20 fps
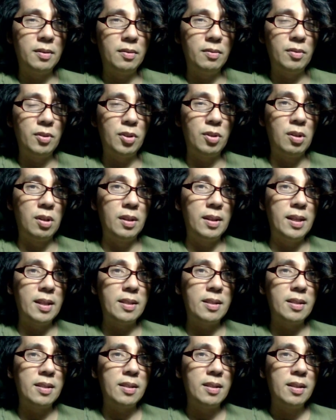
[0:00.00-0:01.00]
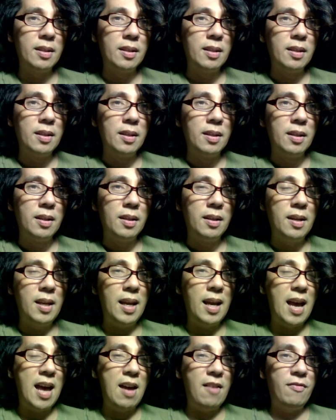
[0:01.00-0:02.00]
let's call this.
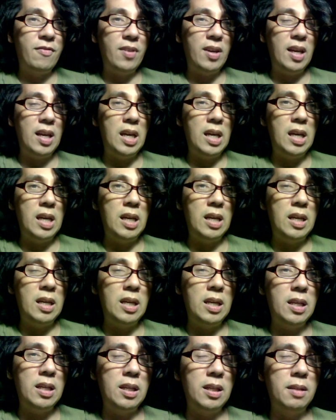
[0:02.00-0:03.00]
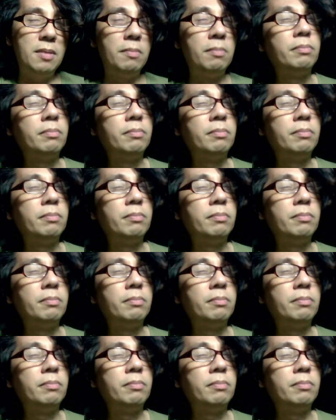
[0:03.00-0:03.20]
They have a